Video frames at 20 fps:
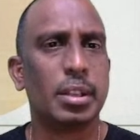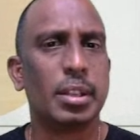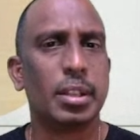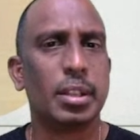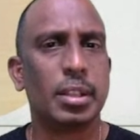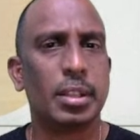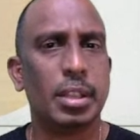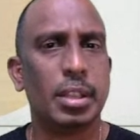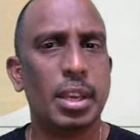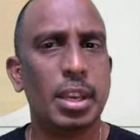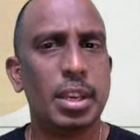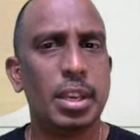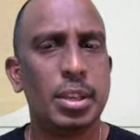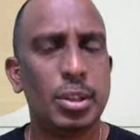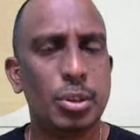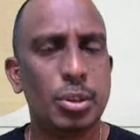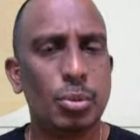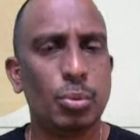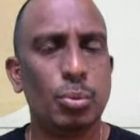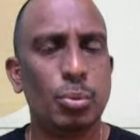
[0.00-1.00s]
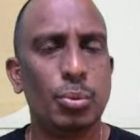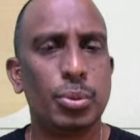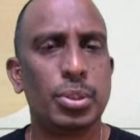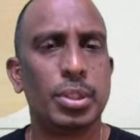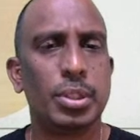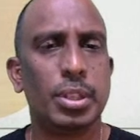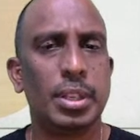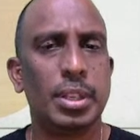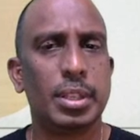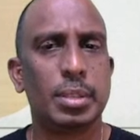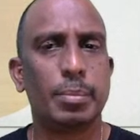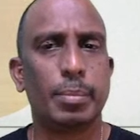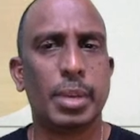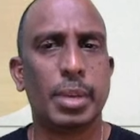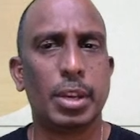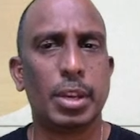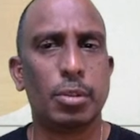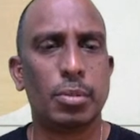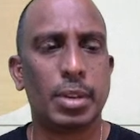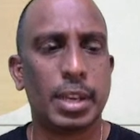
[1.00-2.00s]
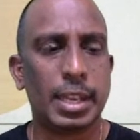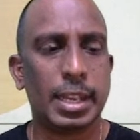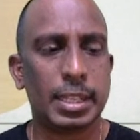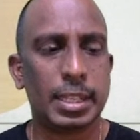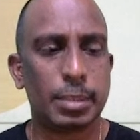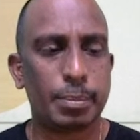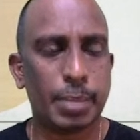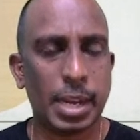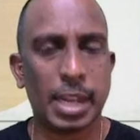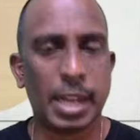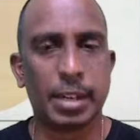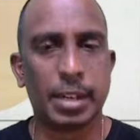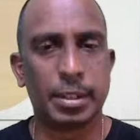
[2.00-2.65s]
they use this biogas plant.